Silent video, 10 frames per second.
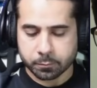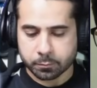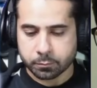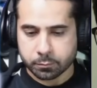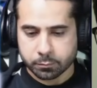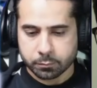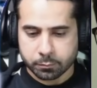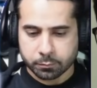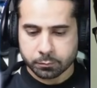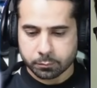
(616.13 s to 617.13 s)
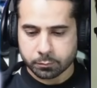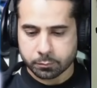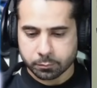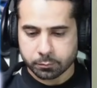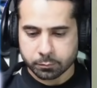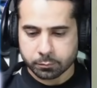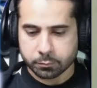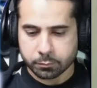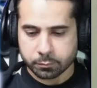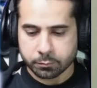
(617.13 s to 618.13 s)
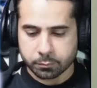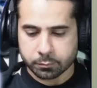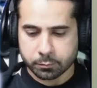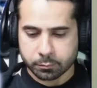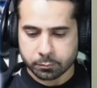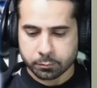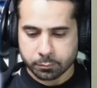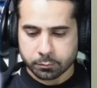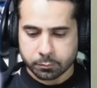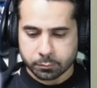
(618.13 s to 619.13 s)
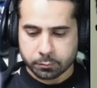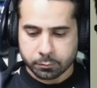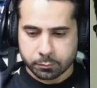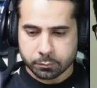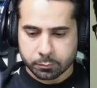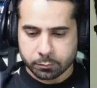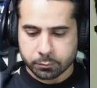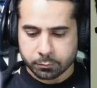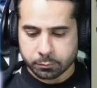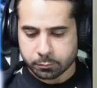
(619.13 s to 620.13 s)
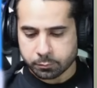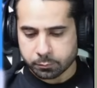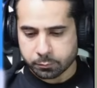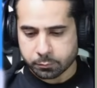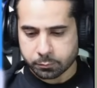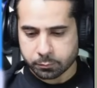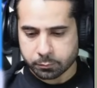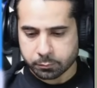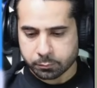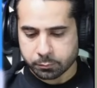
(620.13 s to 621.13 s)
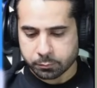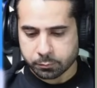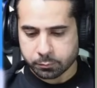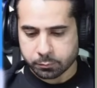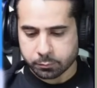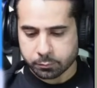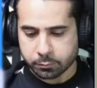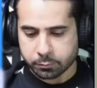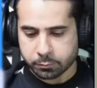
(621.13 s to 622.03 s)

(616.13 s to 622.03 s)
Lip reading: This person isn't speaking.